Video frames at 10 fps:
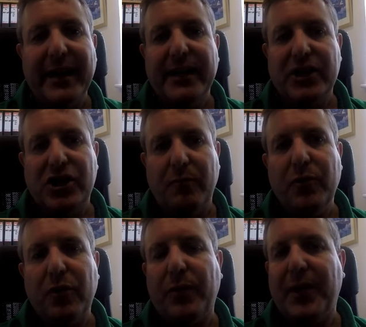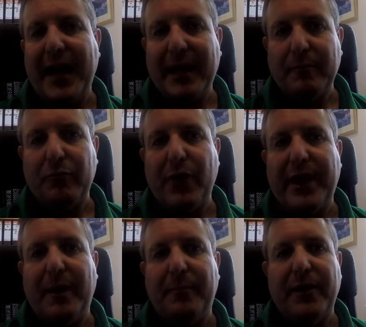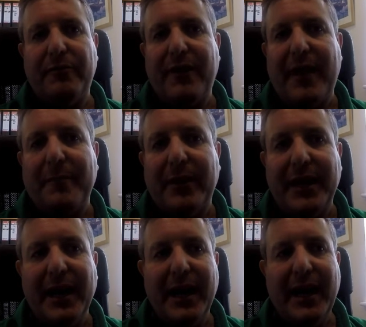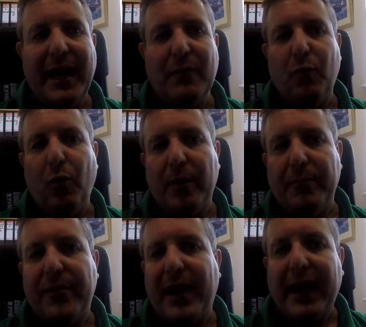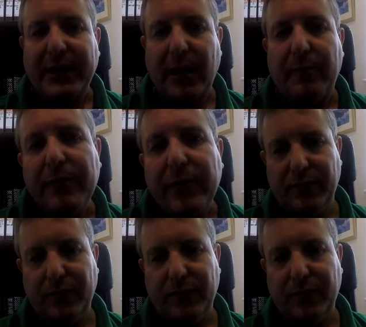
somewhere where they can bring up their family in warmth and comfort.